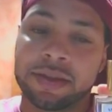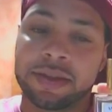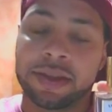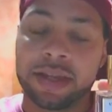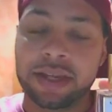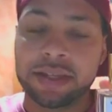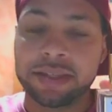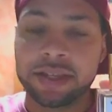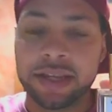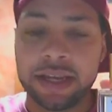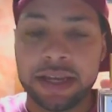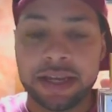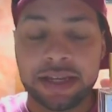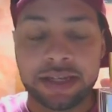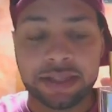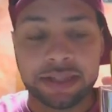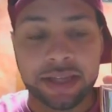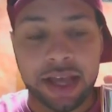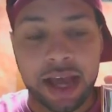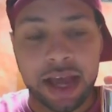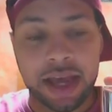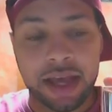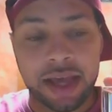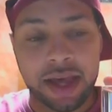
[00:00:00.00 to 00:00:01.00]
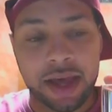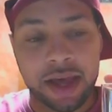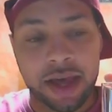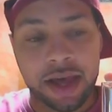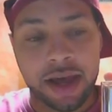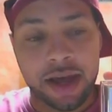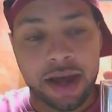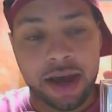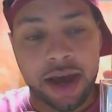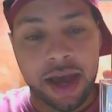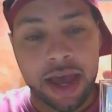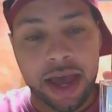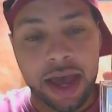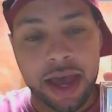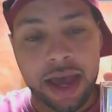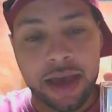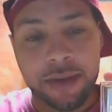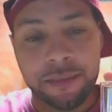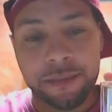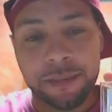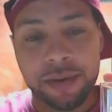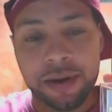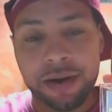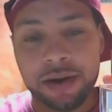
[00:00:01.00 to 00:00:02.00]
This is like a
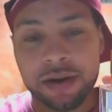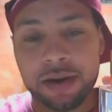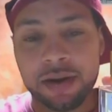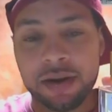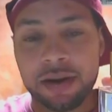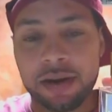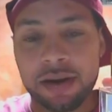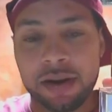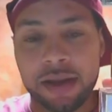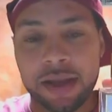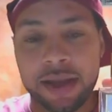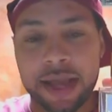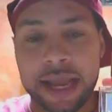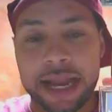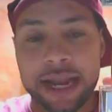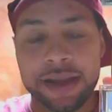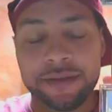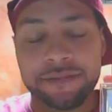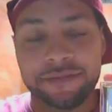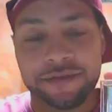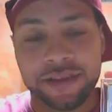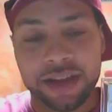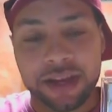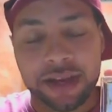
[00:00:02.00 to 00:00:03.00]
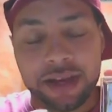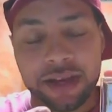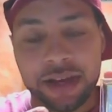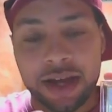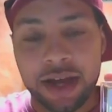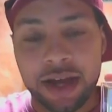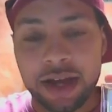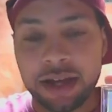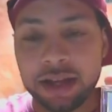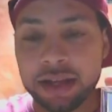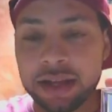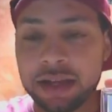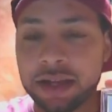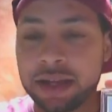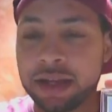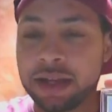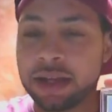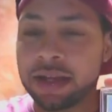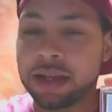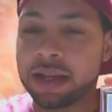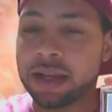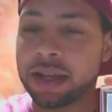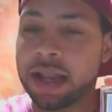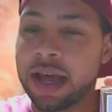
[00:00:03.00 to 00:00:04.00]
amber and
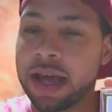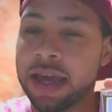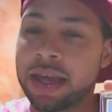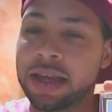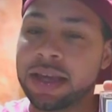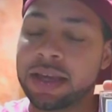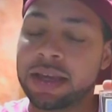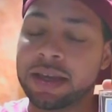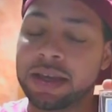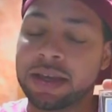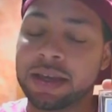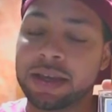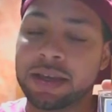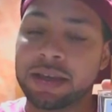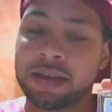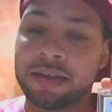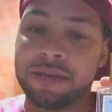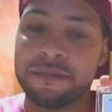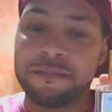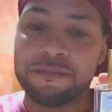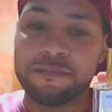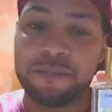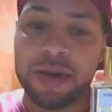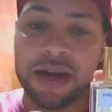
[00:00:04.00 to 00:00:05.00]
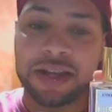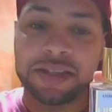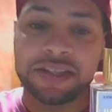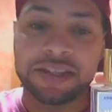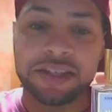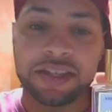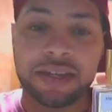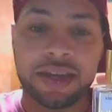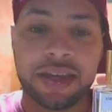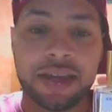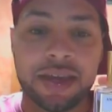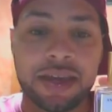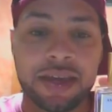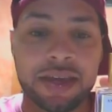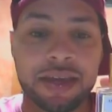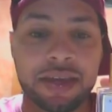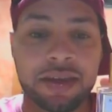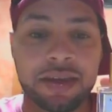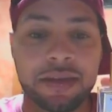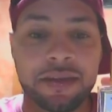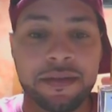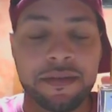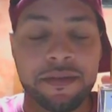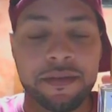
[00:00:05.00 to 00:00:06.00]
vanilla, like
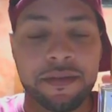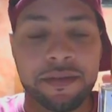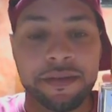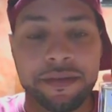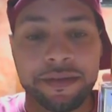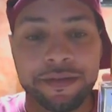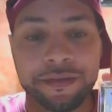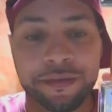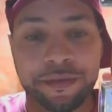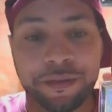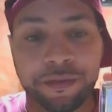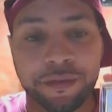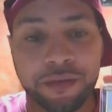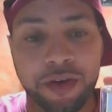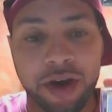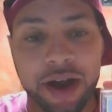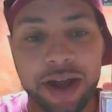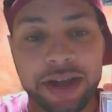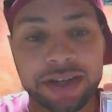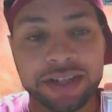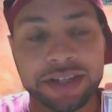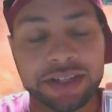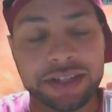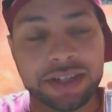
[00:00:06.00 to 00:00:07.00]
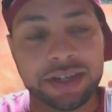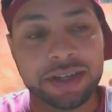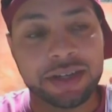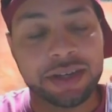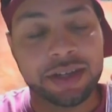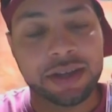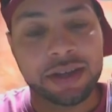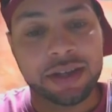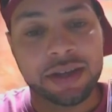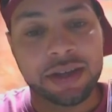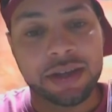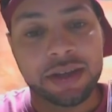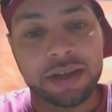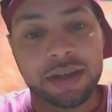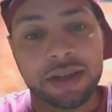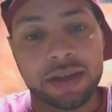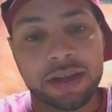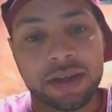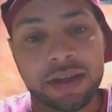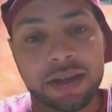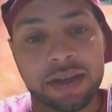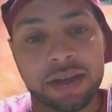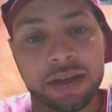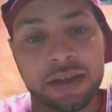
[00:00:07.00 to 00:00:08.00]
musky, fresh,
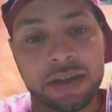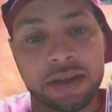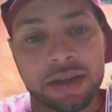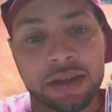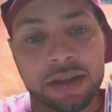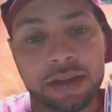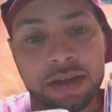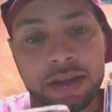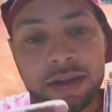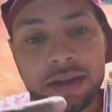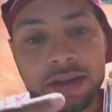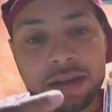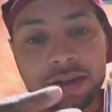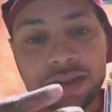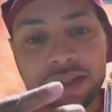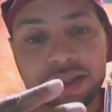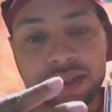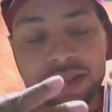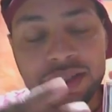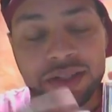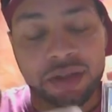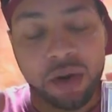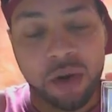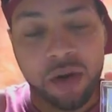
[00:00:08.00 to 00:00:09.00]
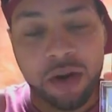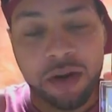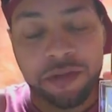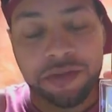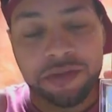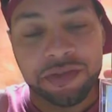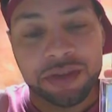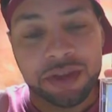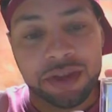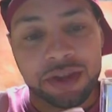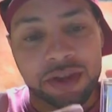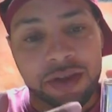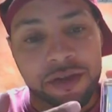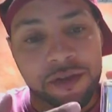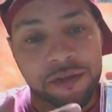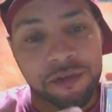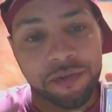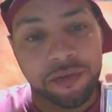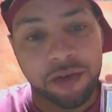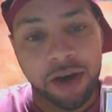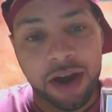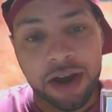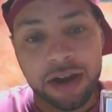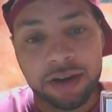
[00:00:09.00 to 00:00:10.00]
soft
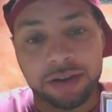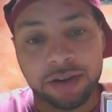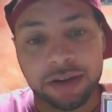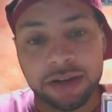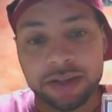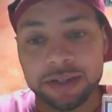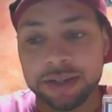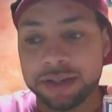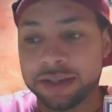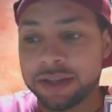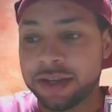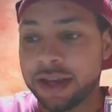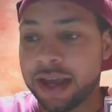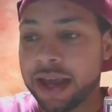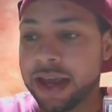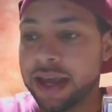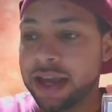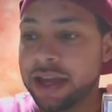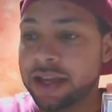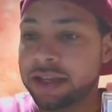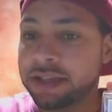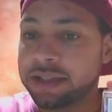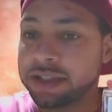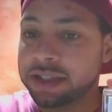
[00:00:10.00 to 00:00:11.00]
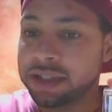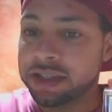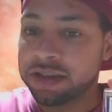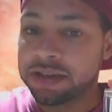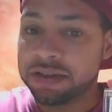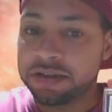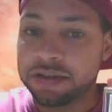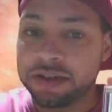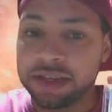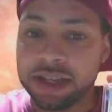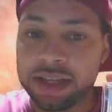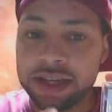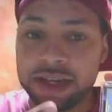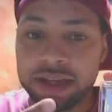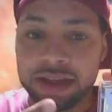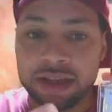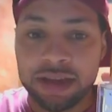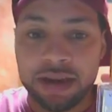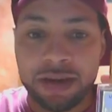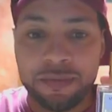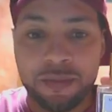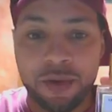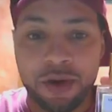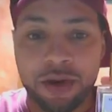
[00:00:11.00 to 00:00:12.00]
fragrance. And generally,
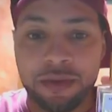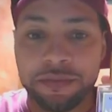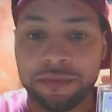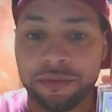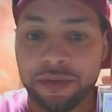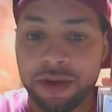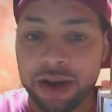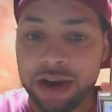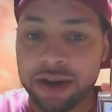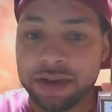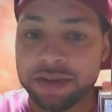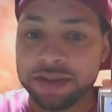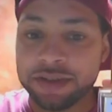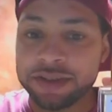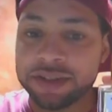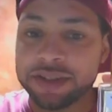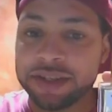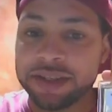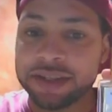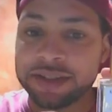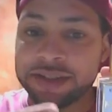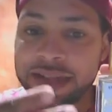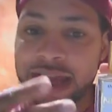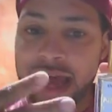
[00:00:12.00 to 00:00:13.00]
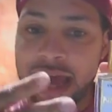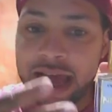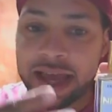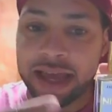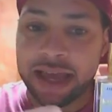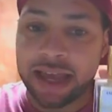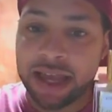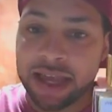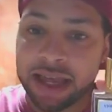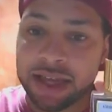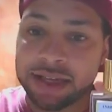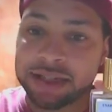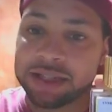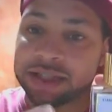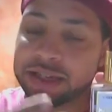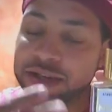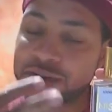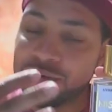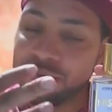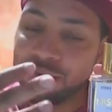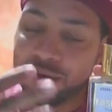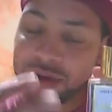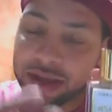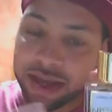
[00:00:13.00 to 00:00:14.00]
them are fragrances that hit
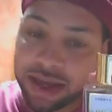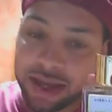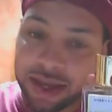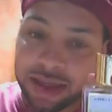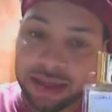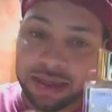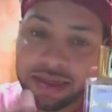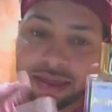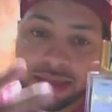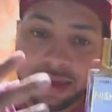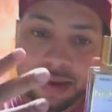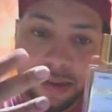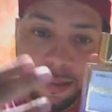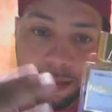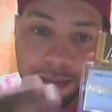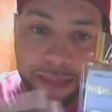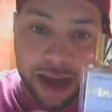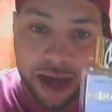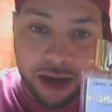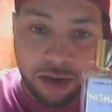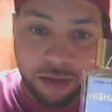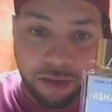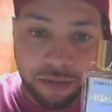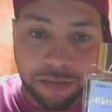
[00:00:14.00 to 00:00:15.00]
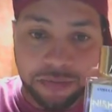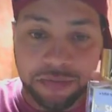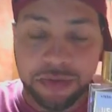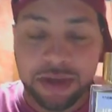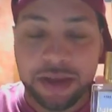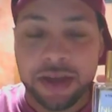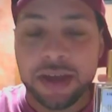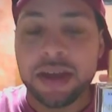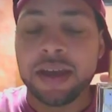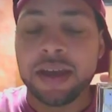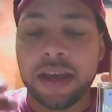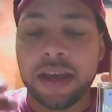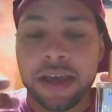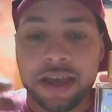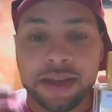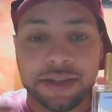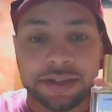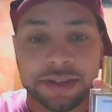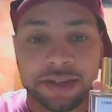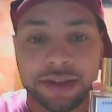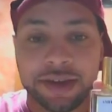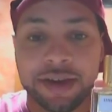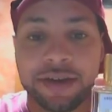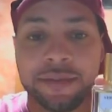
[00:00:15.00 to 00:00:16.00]
you in the mouth
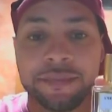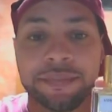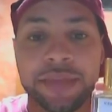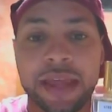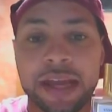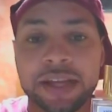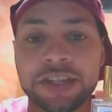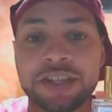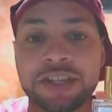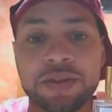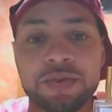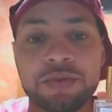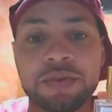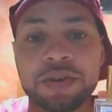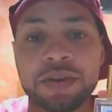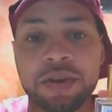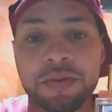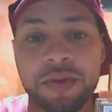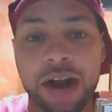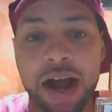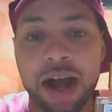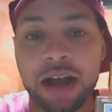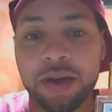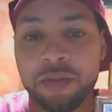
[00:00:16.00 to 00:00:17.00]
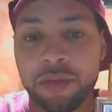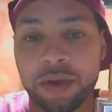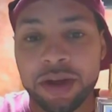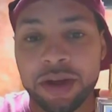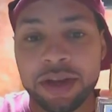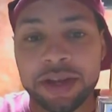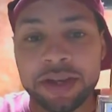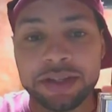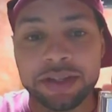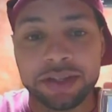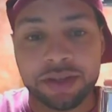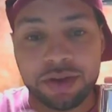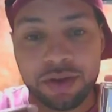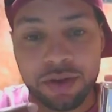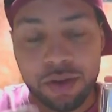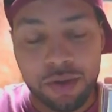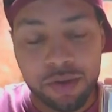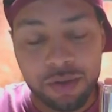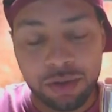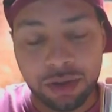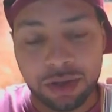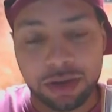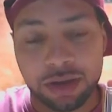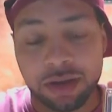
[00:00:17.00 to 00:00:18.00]
and something that you would rock when it's
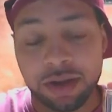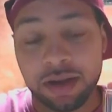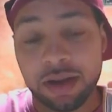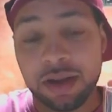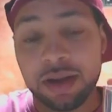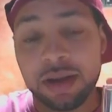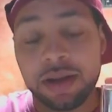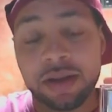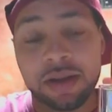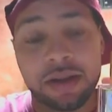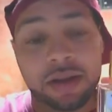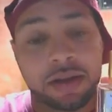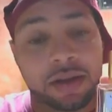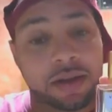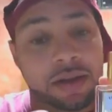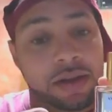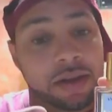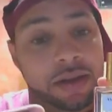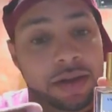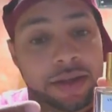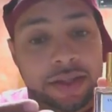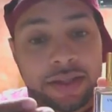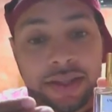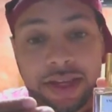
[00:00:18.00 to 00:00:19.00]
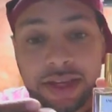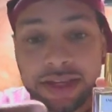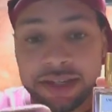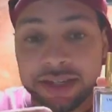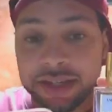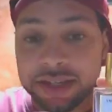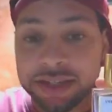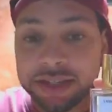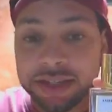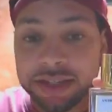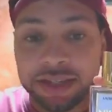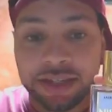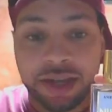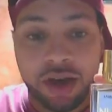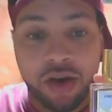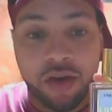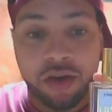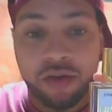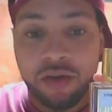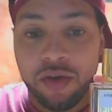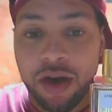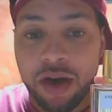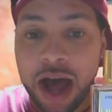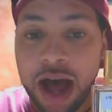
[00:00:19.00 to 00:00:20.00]
cooler. This is the
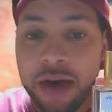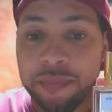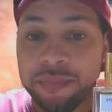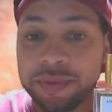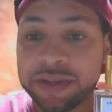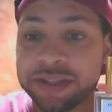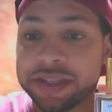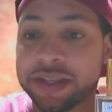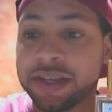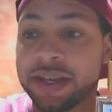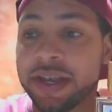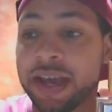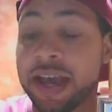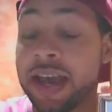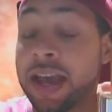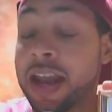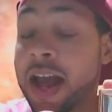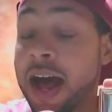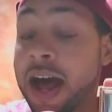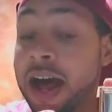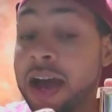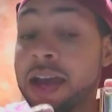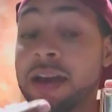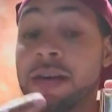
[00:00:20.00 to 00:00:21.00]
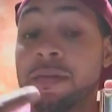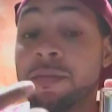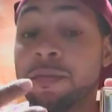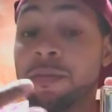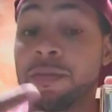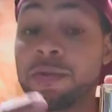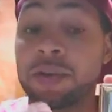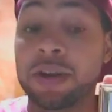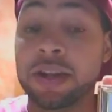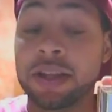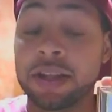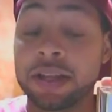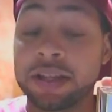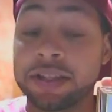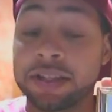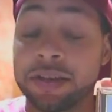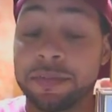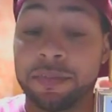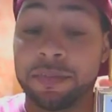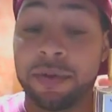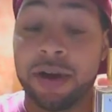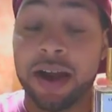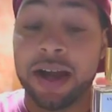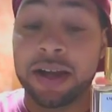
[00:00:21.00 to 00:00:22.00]
total opposite, and I am really
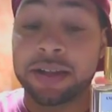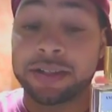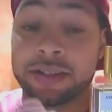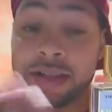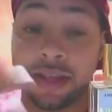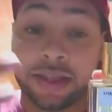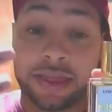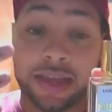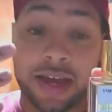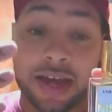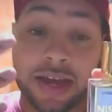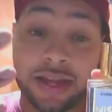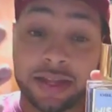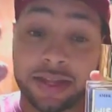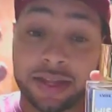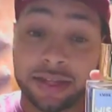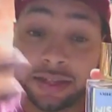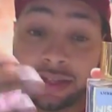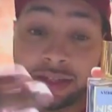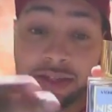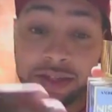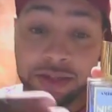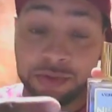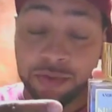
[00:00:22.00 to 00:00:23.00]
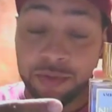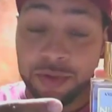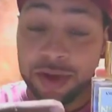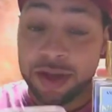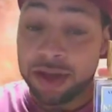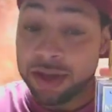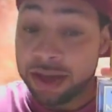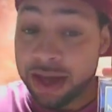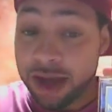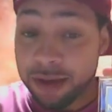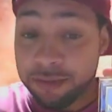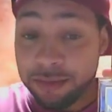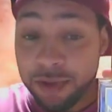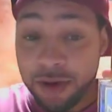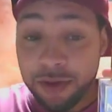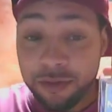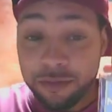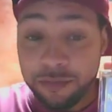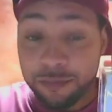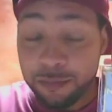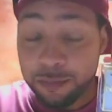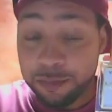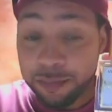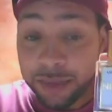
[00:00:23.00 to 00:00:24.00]
surprised at that. This is one that
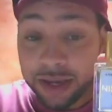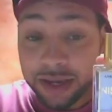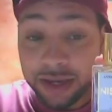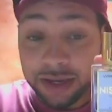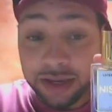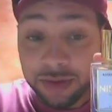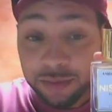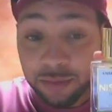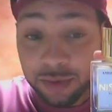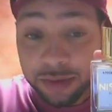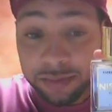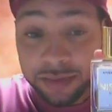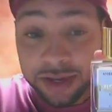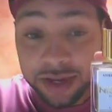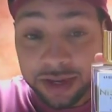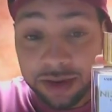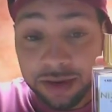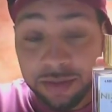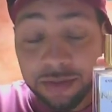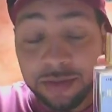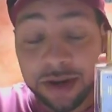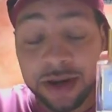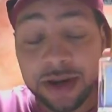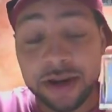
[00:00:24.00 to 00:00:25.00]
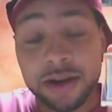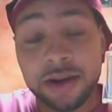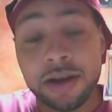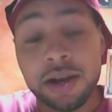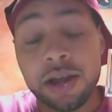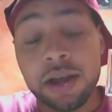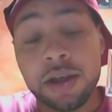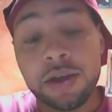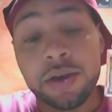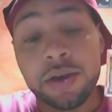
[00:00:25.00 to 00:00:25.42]
both men and women can wear.